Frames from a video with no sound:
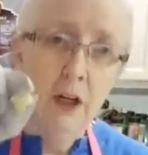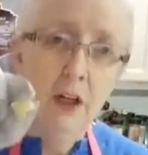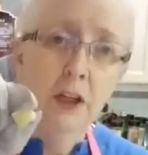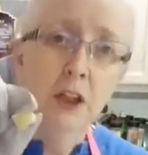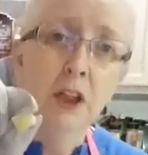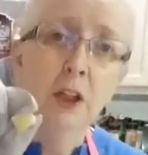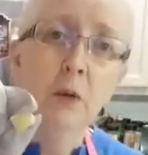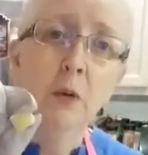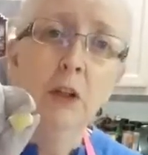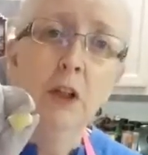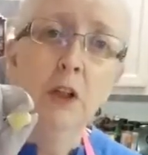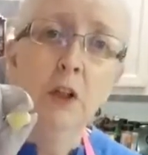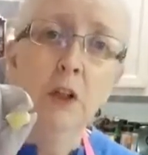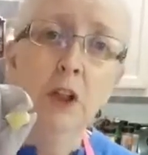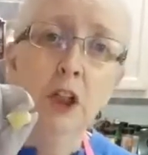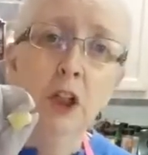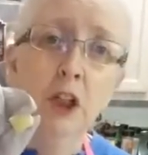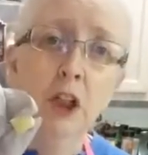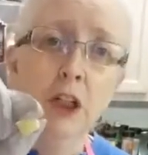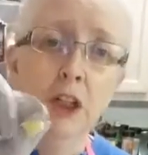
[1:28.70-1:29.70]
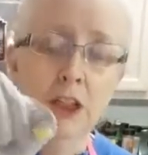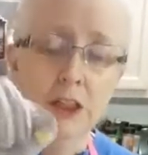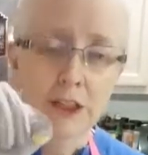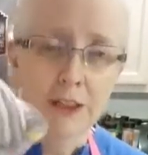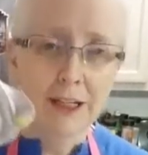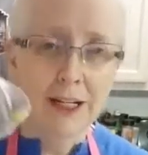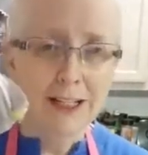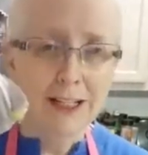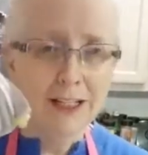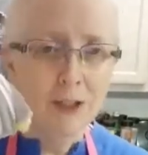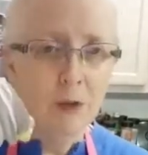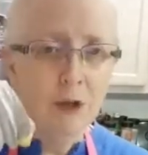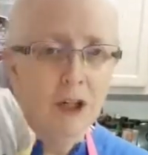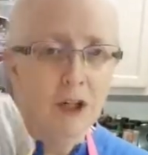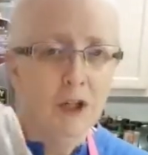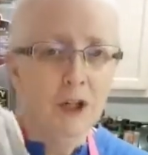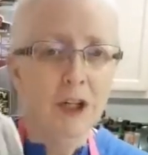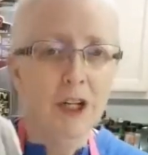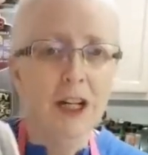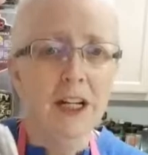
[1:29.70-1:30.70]
the quicker it cooks. That's why
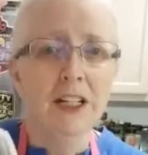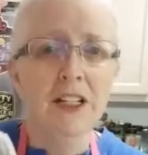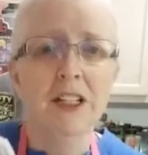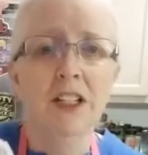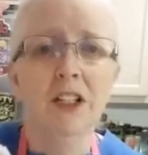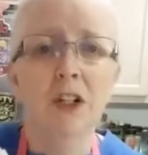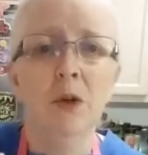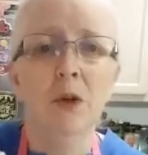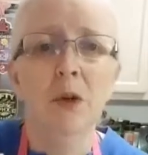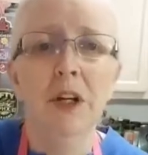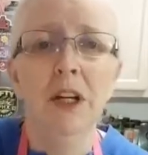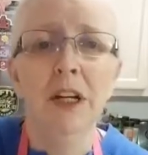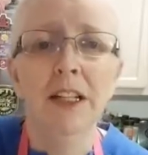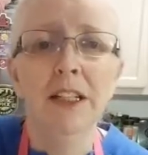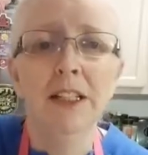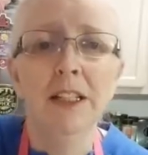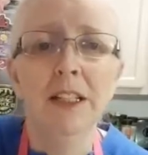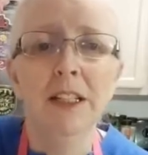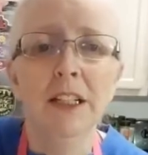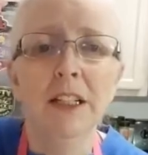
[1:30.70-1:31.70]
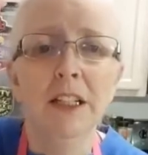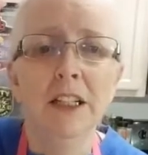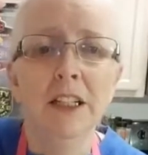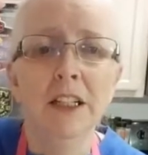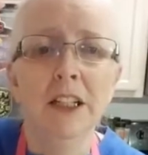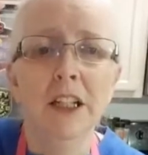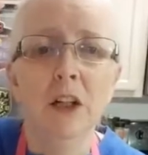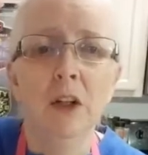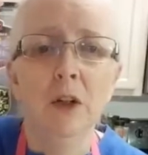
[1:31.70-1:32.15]
they're diced so nicely in there,